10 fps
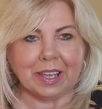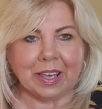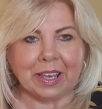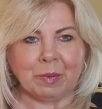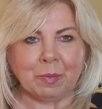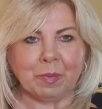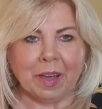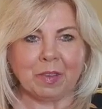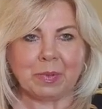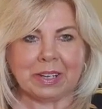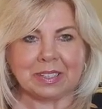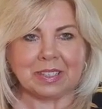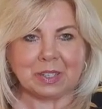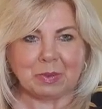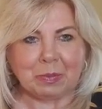I've been
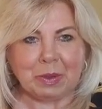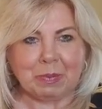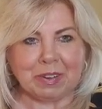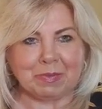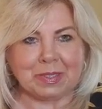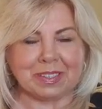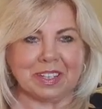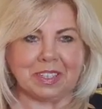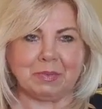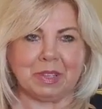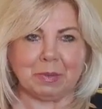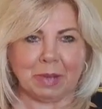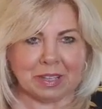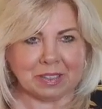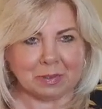listening to what people have been saying to me in the
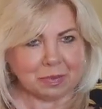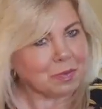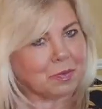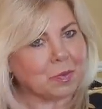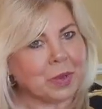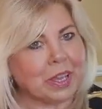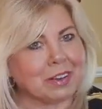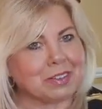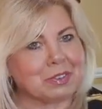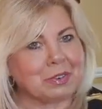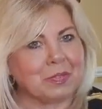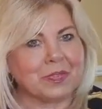past week or so.